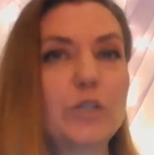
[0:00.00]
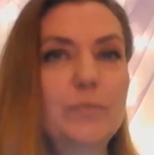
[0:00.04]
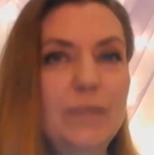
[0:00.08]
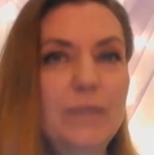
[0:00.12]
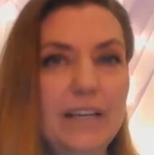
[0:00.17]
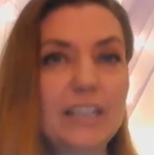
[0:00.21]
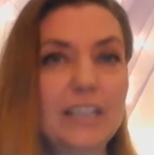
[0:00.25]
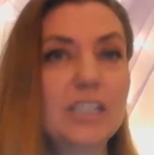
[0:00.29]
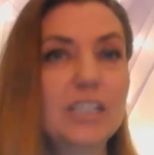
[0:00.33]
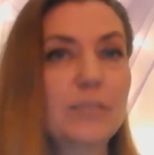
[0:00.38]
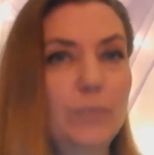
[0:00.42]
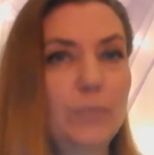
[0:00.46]

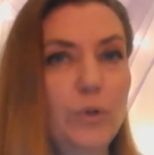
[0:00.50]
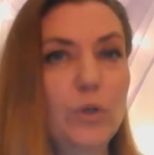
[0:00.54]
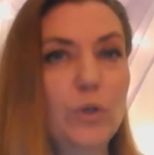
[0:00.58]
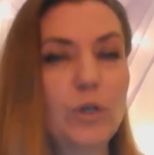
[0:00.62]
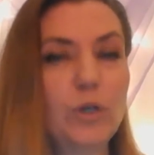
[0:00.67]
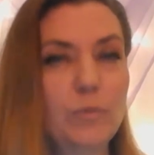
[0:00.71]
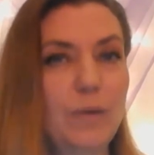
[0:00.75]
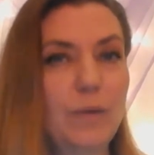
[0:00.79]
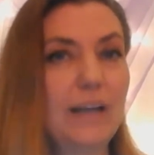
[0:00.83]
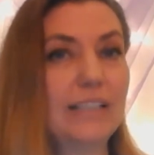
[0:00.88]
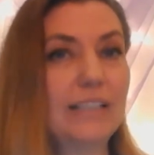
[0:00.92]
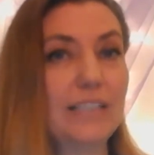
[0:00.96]
being
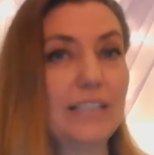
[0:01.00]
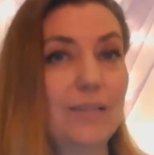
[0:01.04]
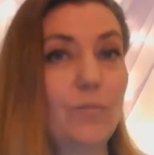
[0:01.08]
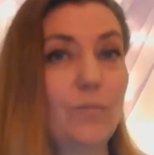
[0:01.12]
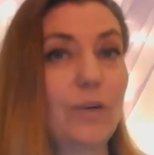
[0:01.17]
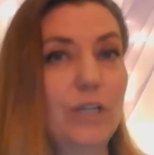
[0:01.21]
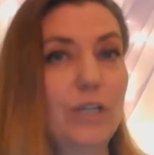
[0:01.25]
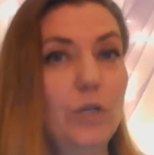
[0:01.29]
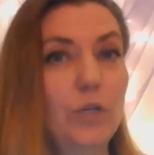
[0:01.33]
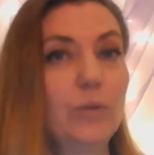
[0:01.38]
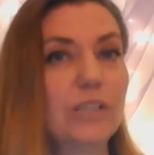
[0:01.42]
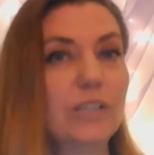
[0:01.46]
spooked by
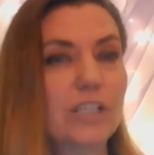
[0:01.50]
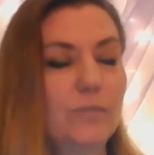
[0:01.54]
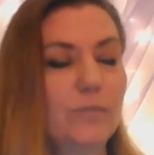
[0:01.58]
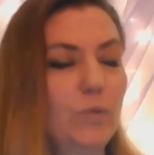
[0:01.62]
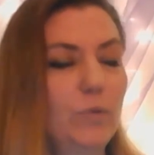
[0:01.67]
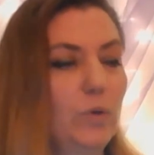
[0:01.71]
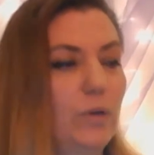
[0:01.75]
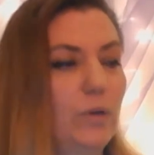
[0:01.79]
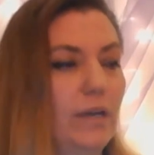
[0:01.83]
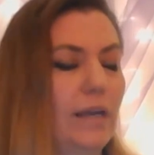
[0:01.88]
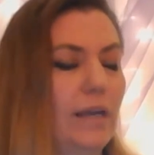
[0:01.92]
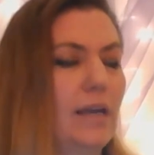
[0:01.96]
someone who is
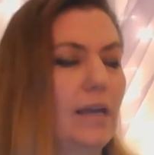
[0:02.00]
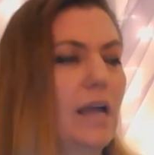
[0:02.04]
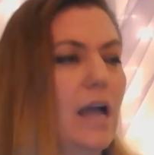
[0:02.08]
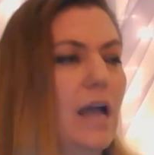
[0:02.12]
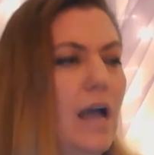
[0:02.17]
spooky,